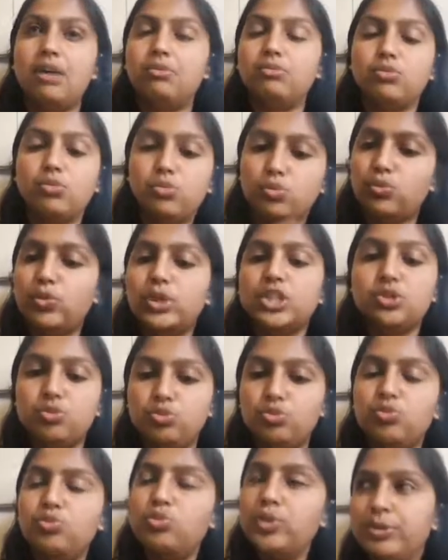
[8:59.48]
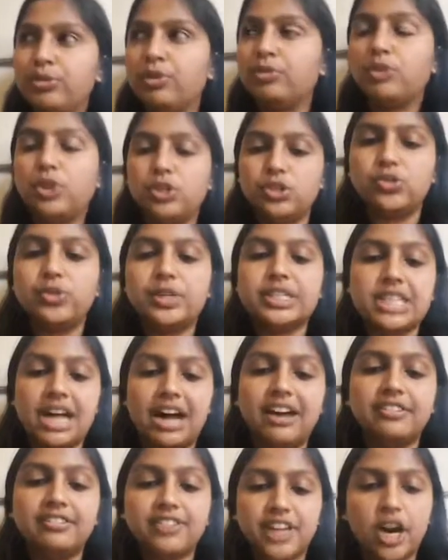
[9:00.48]
which we refer to as the
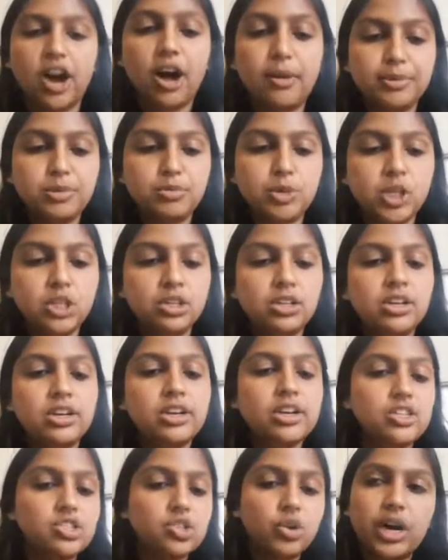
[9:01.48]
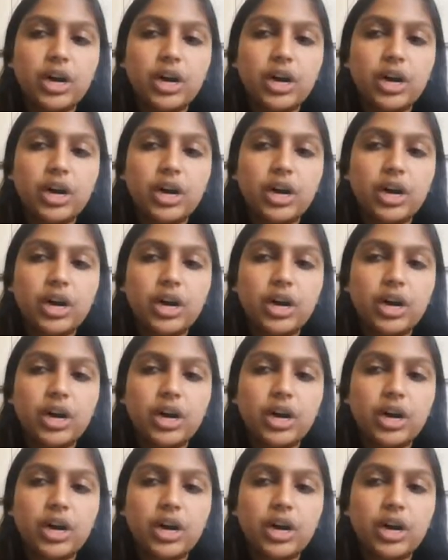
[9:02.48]
unfair optimal. So our